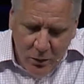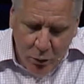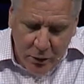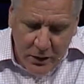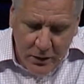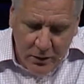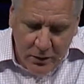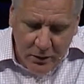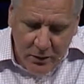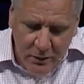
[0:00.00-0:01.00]
or
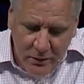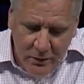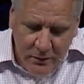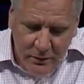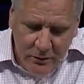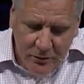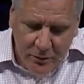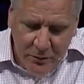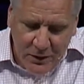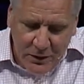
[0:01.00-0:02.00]
hear
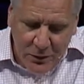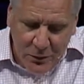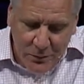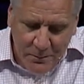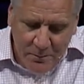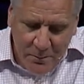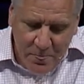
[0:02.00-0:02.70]
something new.